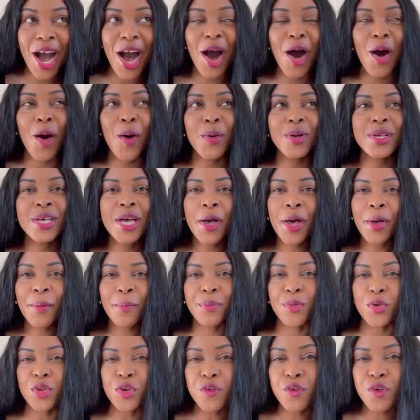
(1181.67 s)
how
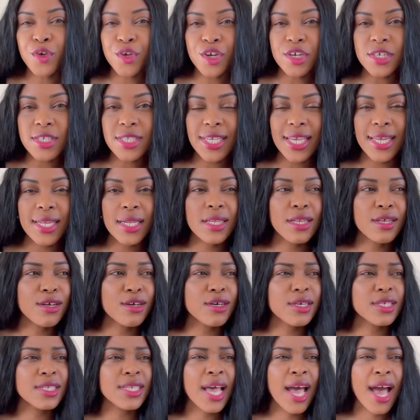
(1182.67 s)
beautiful your skin
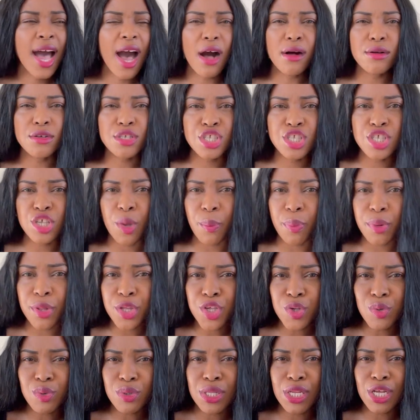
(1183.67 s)
looks, how supple
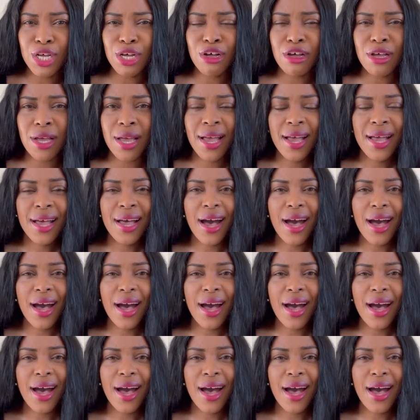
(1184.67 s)
you look,